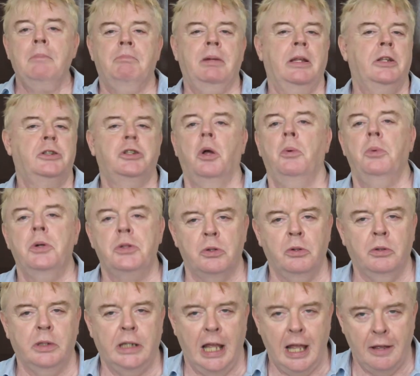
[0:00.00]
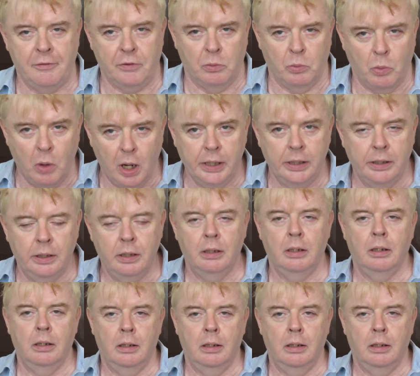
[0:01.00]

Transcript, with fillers: But there's always only ever one